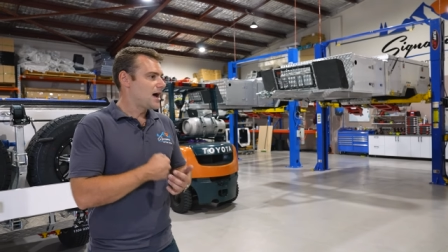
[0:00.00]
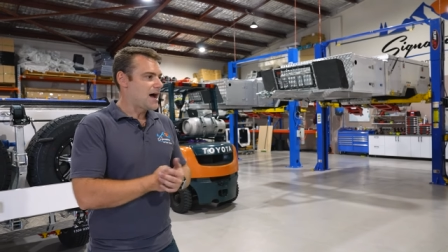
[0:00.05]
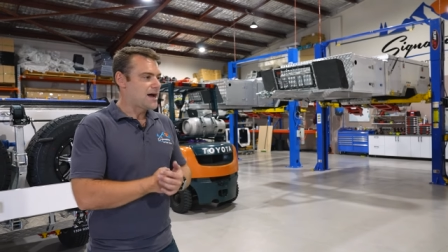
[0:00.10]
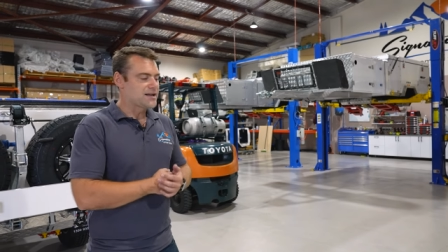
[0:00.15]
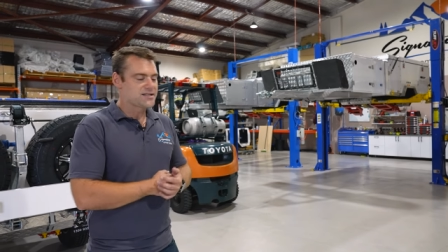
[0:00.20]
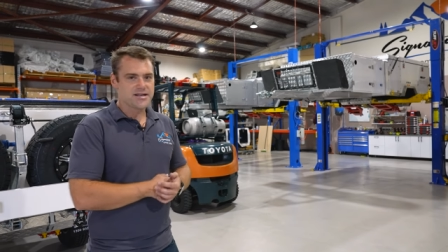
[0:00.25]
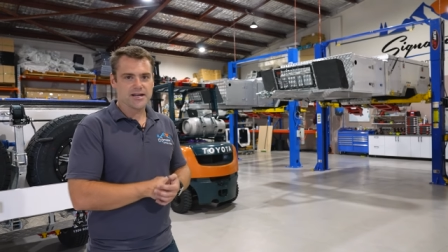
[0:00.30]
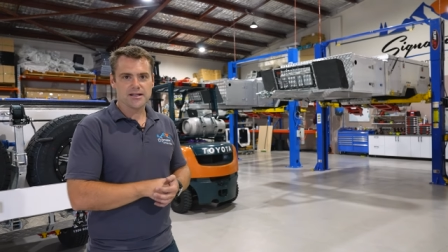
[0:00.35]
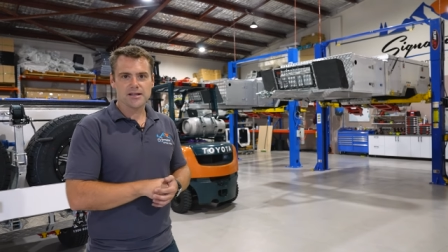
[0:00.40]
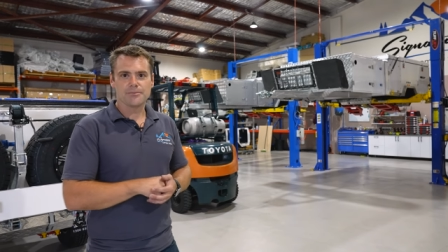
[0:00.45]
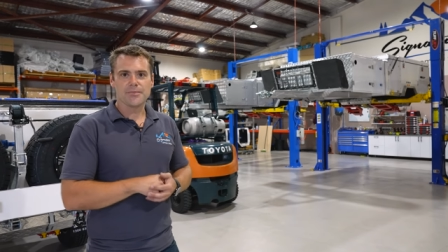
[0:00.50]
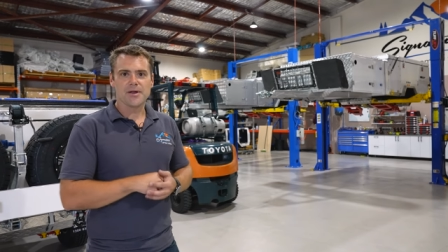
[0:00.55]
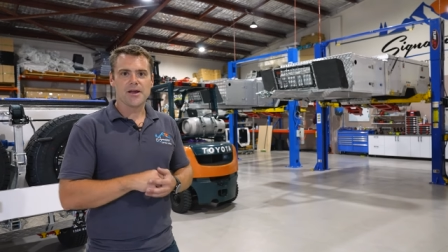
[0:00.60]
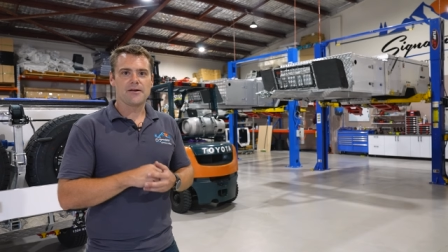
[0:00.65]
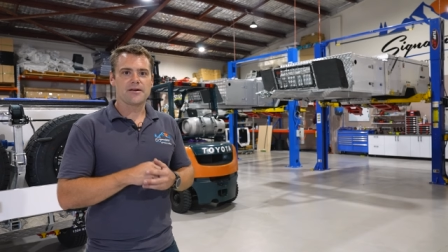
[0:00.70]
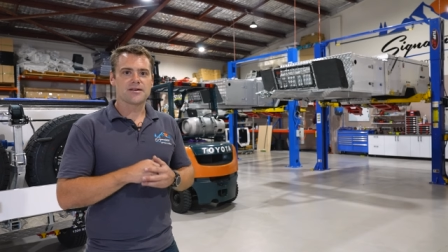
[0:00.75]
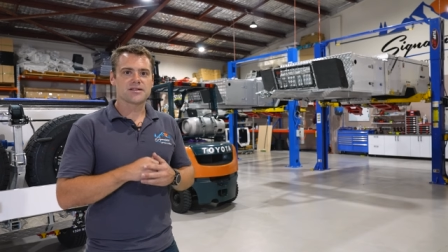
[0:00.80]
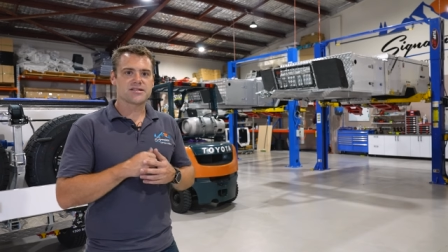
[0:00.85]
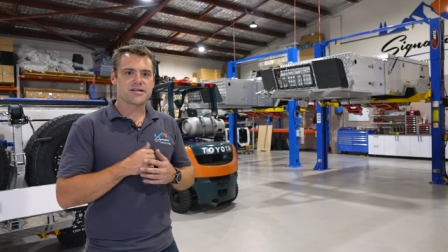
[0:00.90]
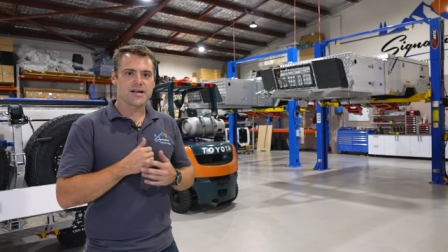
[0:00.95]
uh, check the
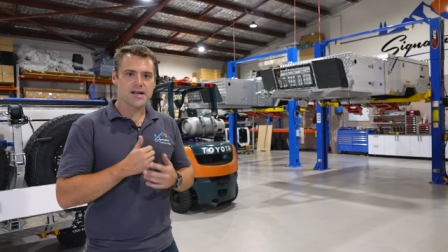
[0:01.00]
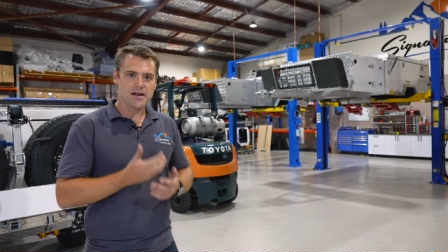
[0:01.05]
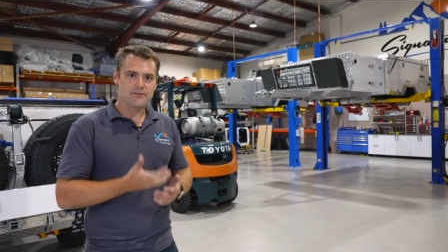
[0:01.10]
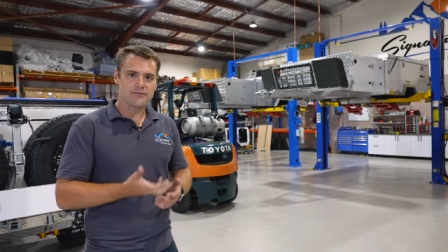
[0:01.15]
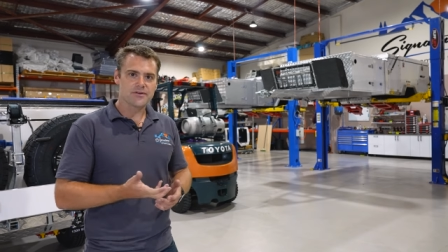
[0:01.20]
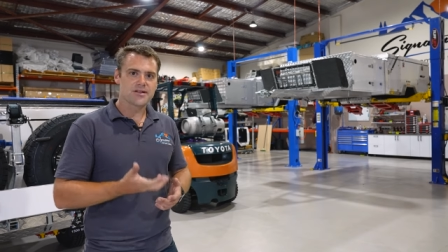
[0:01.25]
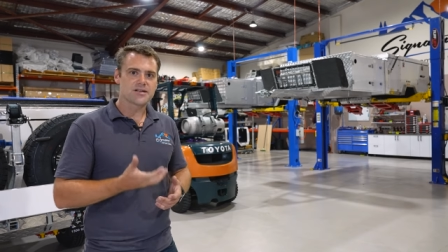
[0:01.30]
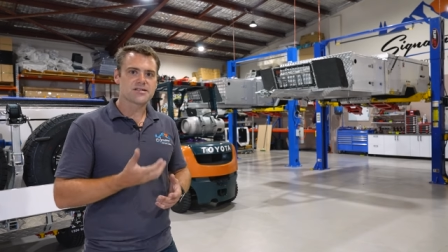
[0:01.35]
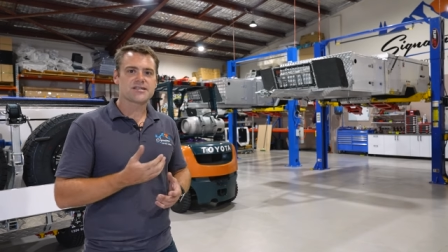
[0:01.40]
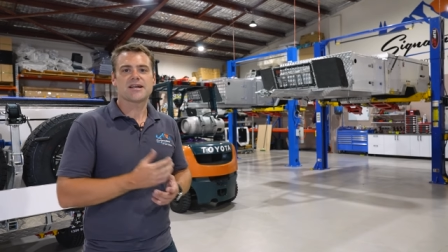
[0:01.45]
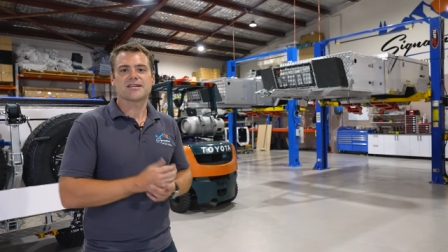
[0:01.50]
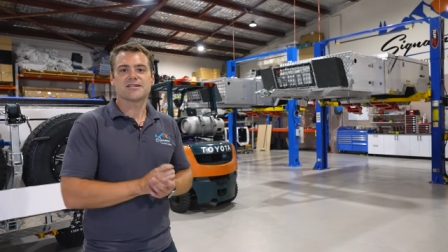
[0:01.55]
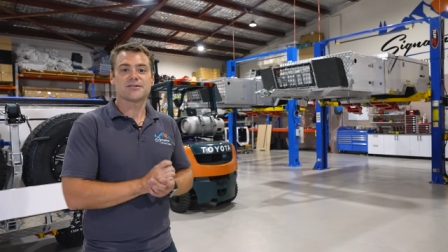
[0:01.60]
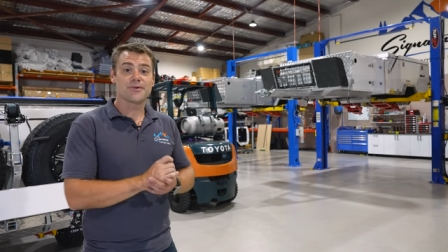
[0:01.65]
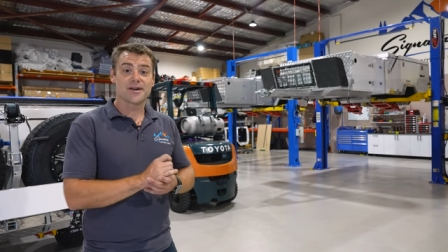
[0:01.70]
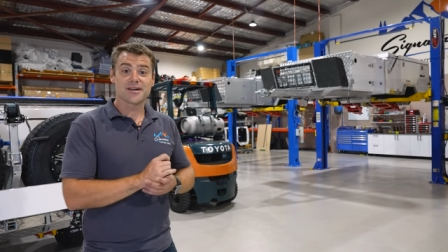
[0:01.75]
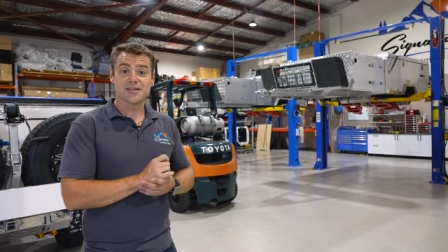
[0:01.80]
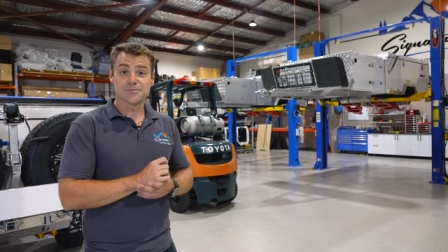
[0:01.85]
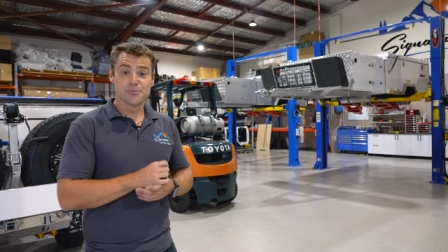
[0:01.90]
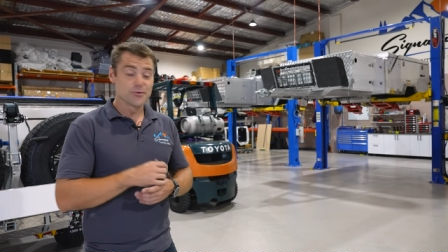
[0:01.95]
bearings, check everything's actually
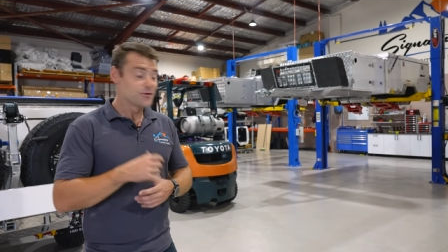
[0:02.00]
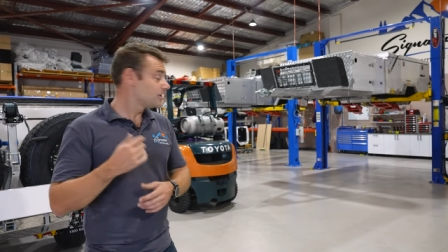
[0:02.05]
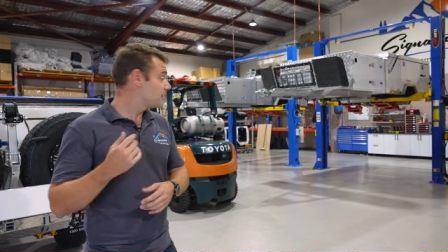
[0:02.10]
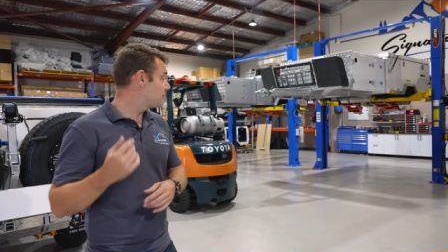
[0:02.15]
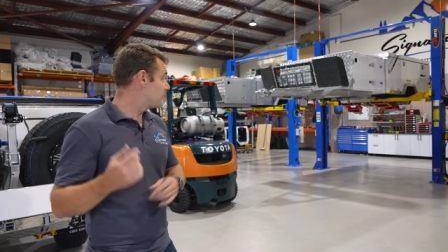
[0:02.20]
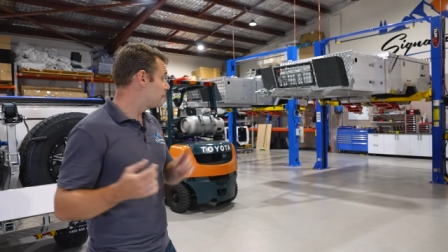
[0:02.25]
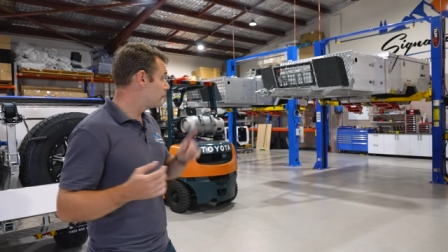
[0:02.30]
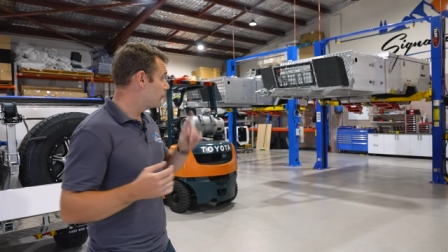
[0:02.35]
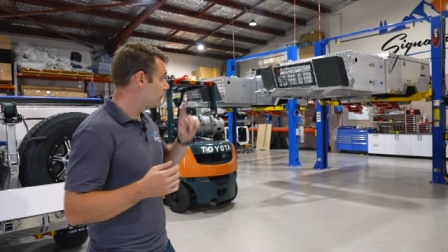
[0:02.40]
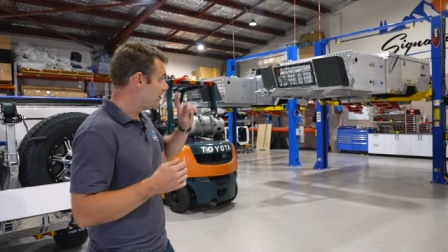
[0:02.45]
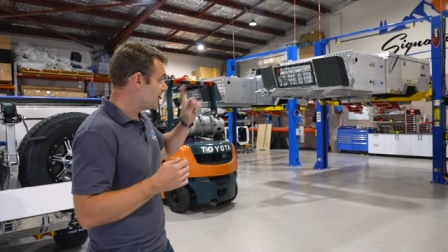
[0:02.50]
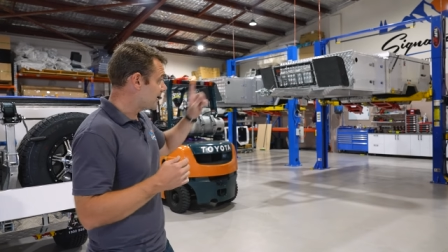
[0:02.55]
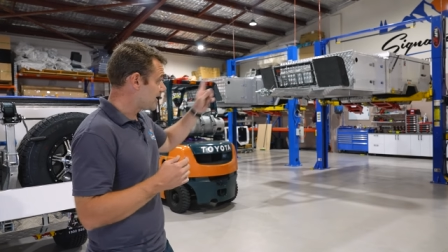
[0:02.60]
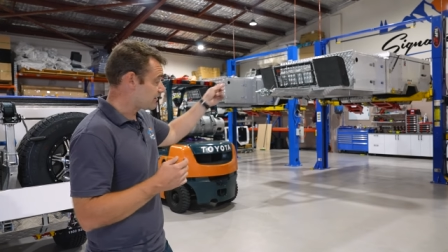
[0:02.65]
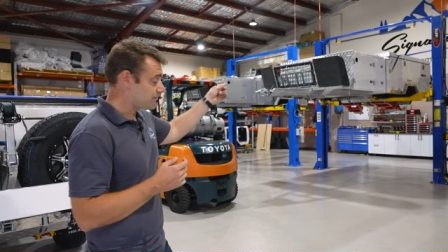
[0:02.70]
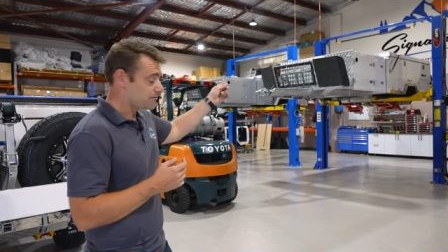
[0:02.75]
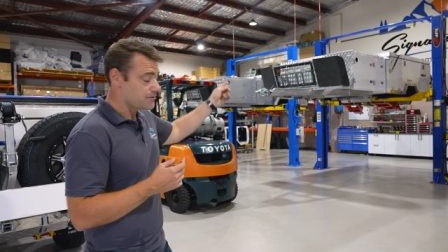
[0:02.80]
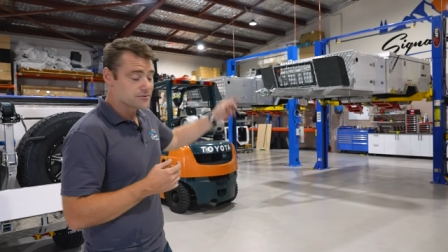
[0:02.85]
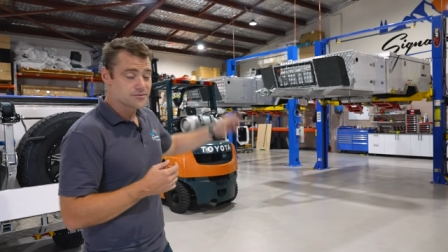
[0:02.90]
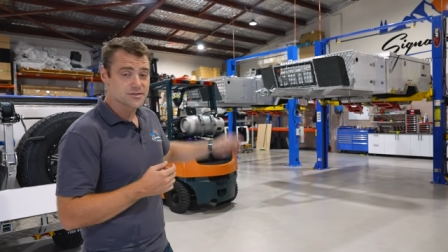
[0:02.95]
running smoothly before they
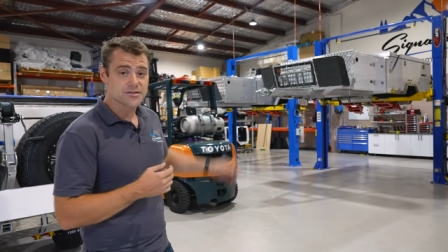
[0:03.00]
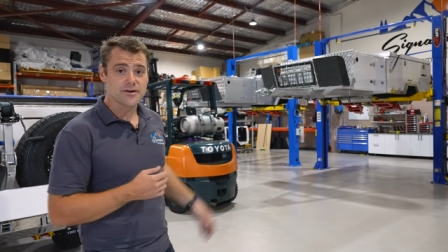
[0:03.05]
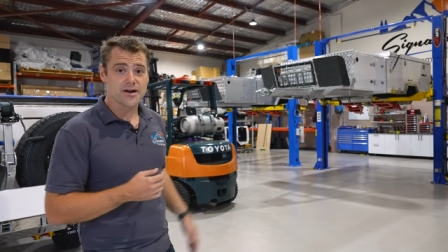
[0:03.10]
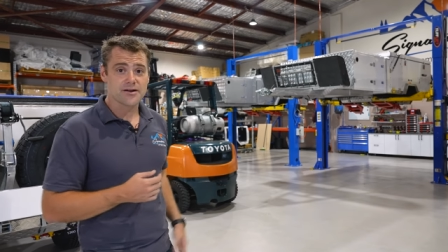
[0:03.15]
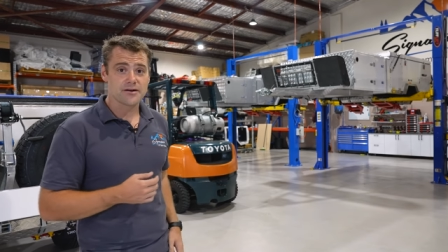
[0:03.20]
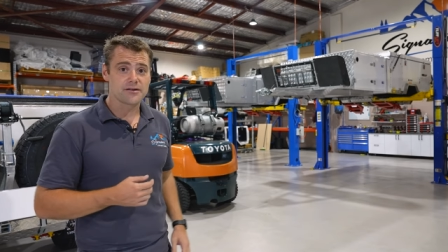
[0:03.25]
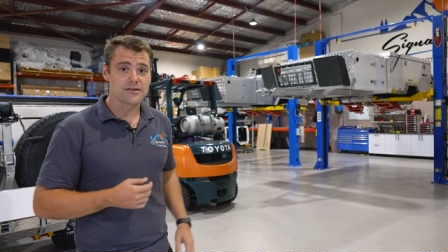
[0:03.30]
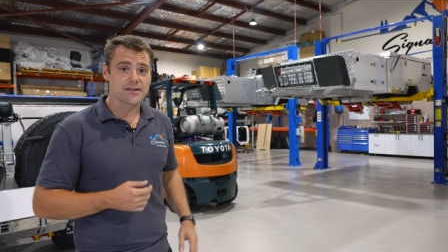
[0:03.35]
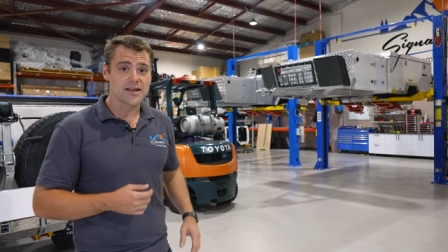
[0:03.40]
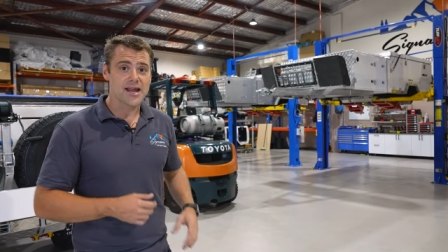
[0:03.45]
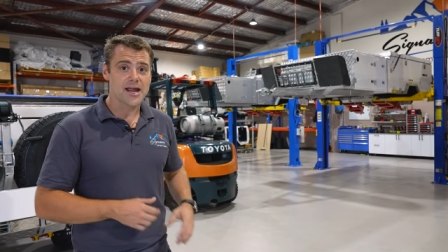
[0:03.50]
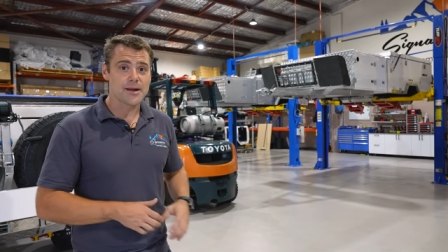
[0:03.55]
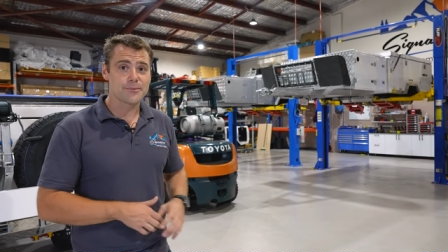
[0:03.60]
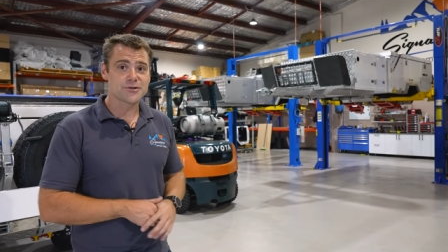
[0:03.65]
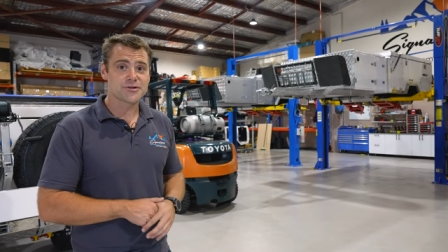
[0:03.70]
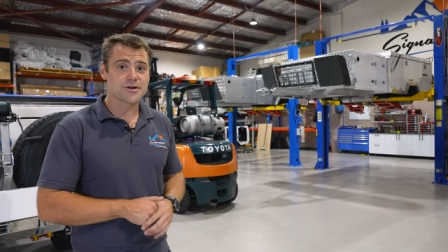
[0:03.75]
get thrown straight onto the camper